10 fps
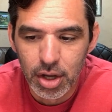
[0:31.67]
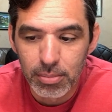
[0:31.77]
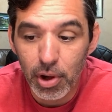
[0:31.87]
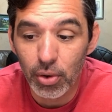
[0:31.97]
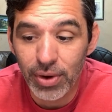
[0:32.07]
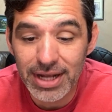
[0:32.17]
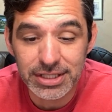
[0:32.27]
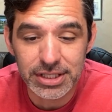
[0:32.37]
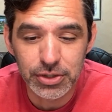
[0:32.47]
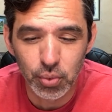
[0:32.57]
Paul writes
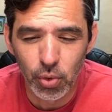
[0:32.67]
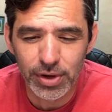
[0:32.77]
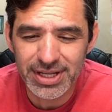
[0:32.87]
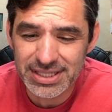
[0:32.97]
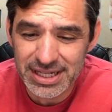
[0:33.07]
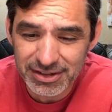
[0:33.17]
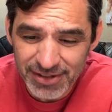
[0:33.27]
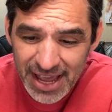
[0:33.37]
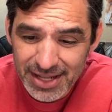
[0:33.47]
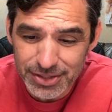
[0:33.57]
these warnings in
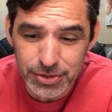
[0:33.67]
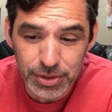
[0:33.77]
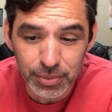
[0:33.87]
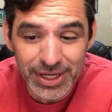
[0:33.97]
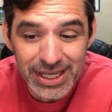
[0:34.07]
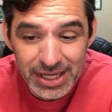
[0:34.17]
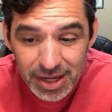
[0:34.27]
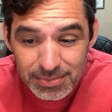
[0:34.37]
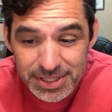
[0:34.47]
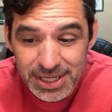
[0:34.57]
advance so that when he
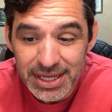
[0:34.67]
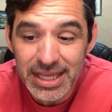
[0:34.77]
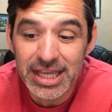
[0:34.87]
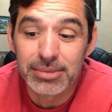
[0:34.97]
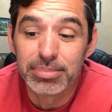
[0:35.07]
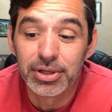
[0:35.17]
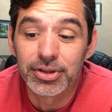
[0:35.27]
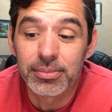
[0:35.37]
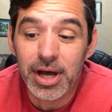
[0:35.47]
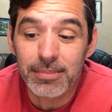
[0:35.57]
comes, he can build
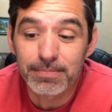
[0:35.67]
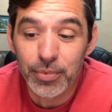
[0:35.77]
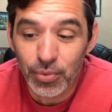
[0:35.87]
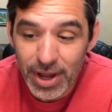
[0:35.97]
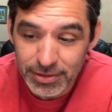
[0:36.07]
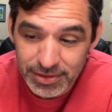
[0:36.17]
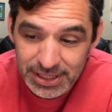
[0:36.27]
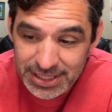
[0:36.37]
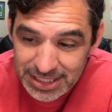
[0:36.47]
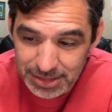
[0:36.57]
them up rather
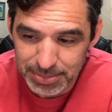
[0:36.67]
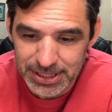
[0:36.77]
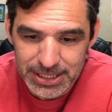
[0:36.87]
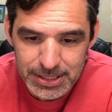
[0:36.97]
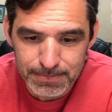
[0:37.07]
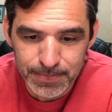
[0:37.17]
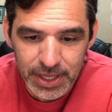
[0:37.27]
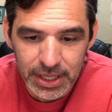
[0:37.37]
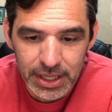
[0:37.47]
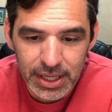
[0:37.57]
than discipline them.
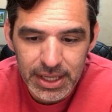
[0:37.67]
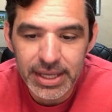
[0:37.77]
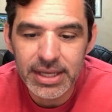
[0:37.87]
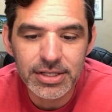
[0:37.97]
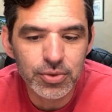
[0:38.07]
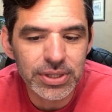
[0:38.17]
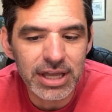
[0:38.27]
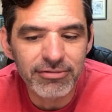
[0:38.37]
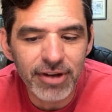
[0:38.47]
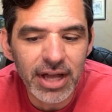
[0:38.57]
He ends with
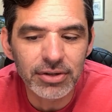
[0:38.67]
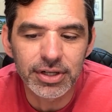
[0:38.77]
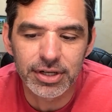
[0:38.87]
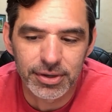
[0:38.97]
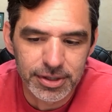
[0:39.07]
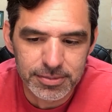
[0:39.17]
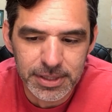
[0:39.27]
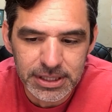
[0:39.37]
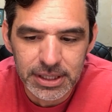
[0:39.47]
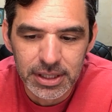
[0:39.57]
a final
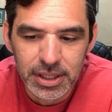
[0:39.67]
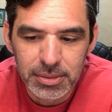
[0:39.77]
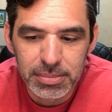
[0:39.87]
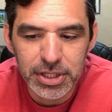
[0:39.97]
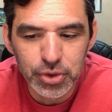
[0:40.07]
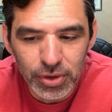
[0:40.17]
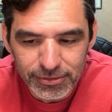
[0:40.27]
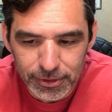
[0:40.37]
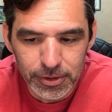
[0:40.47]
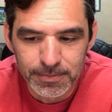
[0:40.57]
encouragement: be
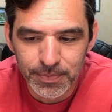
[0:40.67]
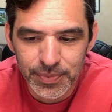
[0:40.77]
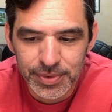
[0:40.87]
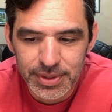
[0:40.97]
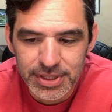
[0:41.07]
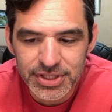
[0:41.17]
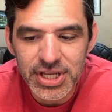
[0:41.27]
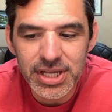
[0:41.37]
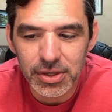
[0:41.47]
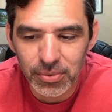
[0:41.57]
joyful,
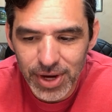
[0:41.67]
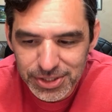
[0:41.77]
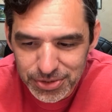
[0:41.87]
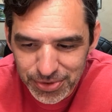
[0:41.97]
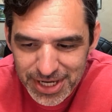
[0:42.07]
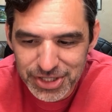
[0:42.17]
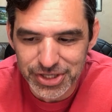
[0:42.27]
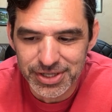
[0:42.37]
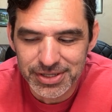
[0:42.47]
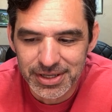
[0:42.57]
seek
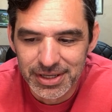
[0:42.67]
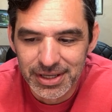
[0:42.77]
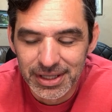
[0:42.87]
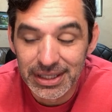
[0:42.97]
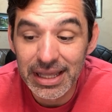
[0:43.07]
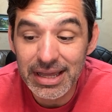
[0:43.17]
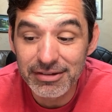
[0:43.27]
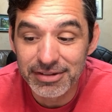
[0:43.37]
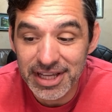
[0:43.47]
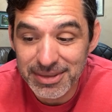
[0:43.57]
restoration,
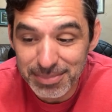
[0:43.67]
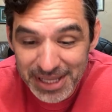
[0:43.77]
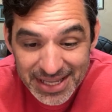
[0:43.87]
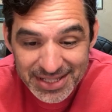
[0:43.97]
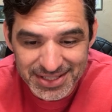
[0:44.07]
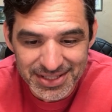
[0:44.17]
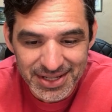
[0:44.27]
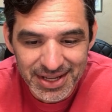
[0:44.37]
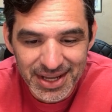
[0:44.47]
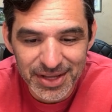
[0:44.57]
live in peace,
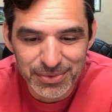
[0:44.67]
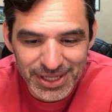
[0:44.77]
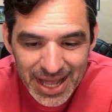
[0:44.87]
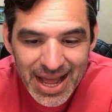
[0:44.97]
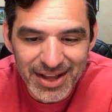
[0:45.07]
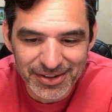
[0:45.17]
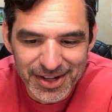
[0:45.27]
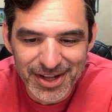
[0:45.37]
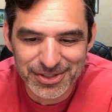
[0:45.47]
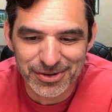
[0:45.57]
and rely on
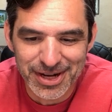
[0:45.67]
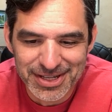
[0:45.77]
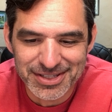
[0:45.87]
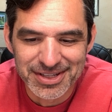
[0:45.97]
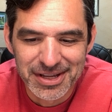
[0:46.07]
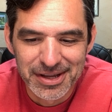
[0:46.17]
God's grace.